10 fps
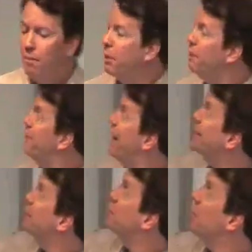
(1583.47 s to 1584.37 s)
But in
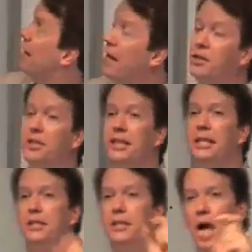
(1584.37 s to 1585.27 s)
fact, this dark energy
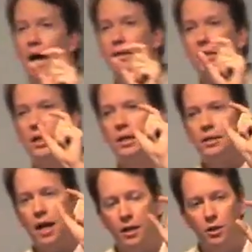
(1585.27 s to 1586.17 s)
does not
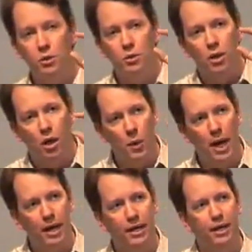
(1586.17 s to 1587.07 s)
dilute
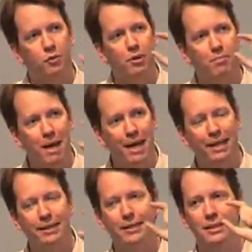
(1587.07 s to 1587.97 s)
away. It
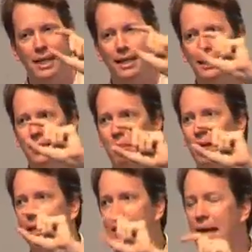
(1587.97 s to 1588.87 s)
remains 10 to the
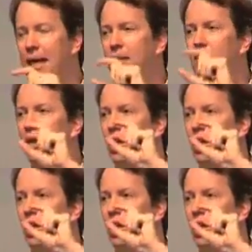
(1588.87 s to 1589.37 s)
minus 8th